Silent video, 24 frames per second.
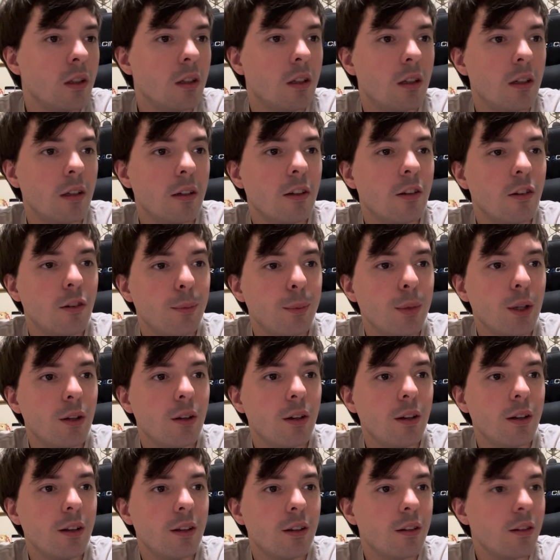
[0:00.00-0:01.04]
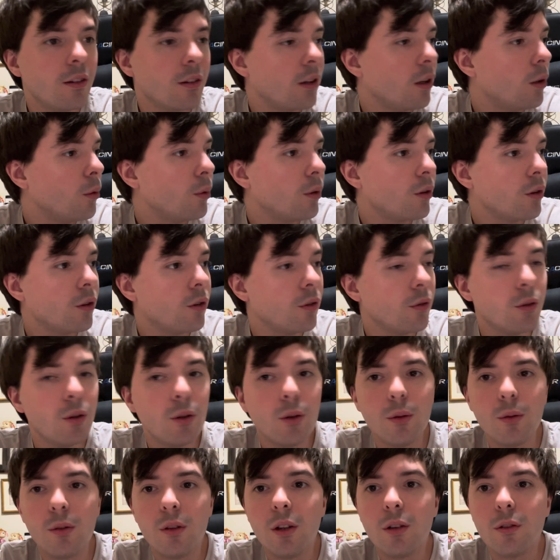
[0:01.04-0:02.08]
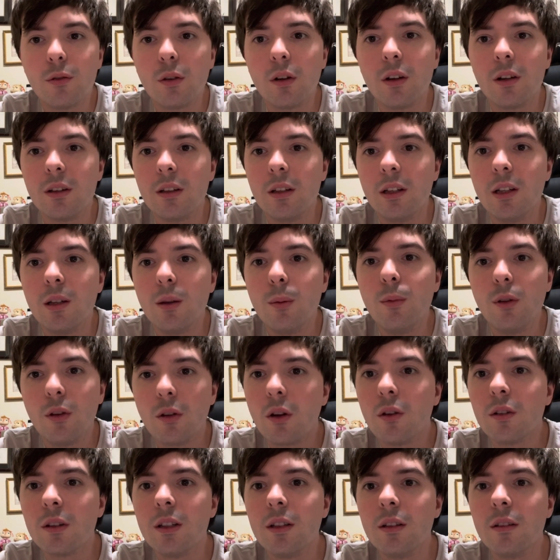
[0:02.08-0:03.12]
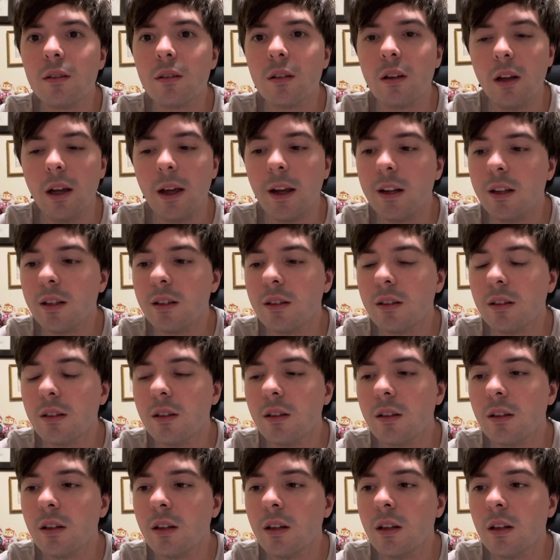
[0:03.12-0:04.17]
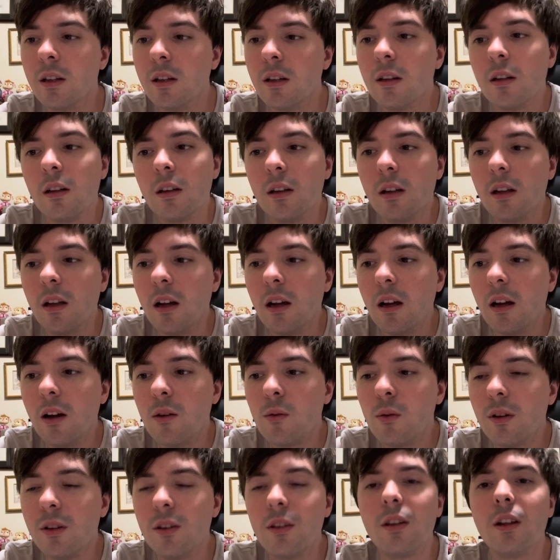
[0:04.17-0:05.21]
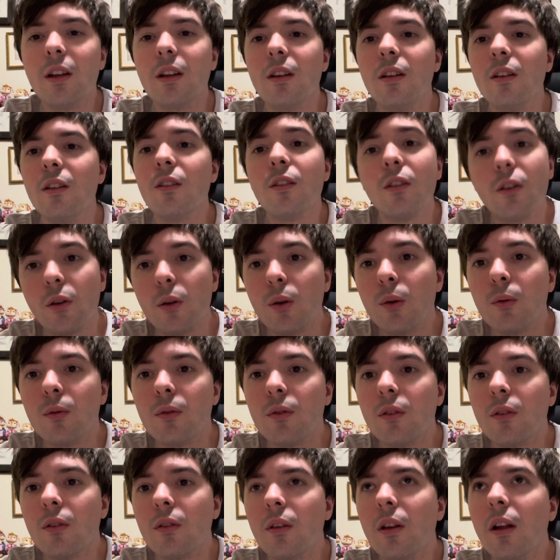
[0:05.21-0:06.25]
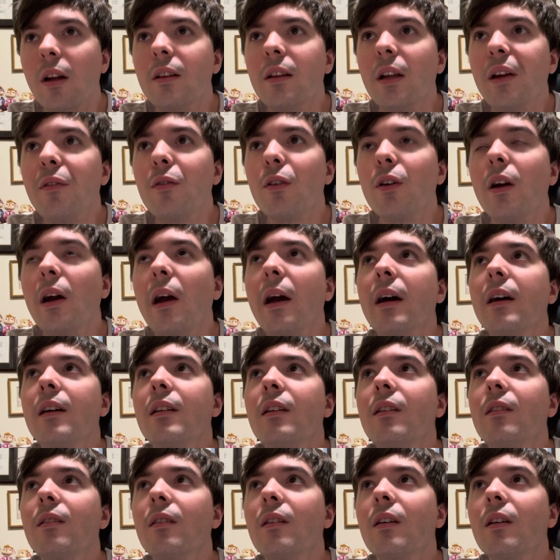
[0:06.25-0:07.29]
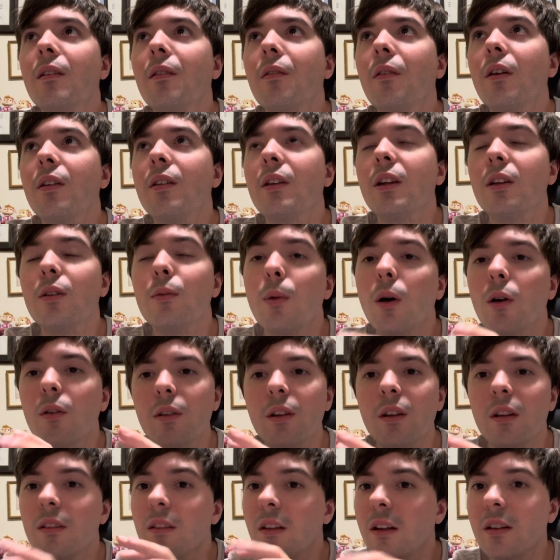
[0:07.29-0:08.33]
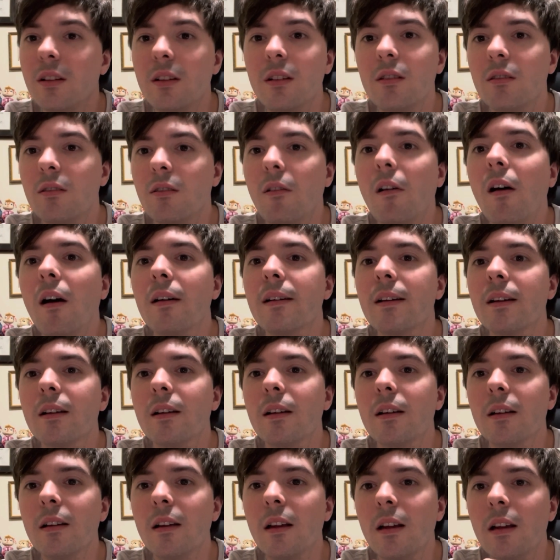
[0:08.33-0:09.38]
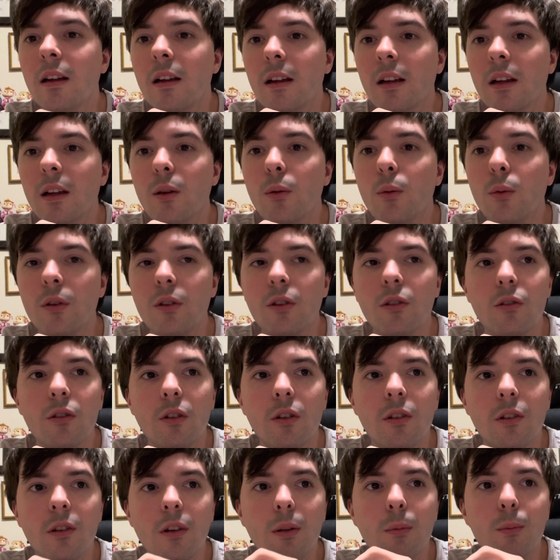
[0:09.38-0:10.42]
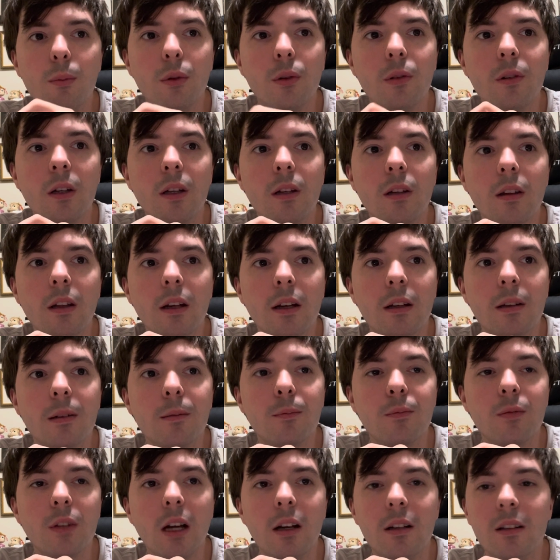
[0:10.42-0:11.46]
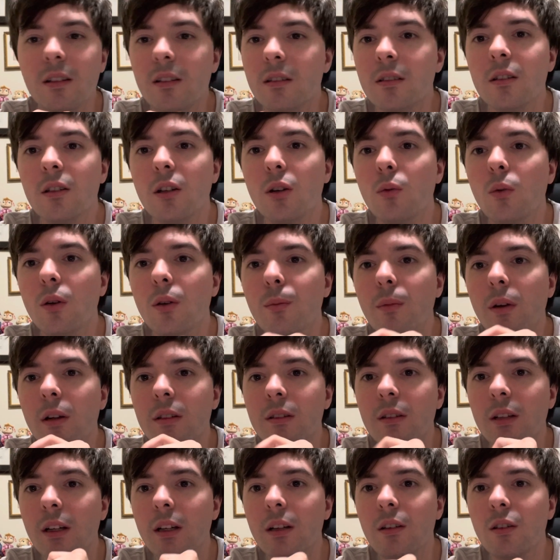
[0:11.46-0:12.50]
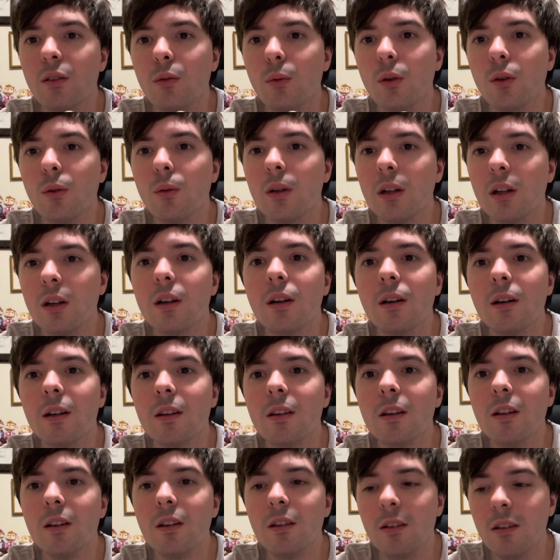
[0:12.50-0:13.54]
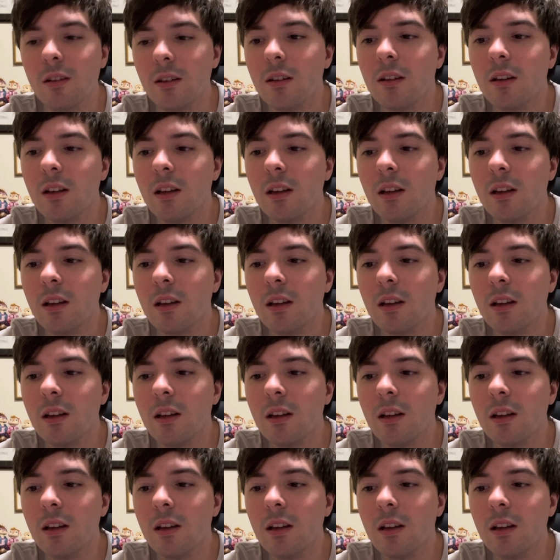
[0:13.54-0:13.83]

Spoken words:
experience going through different nibs on it. And I want to say this though, I never had a nib on this I didn't like. It was just simply that I didn't know what my tastes were when I got this.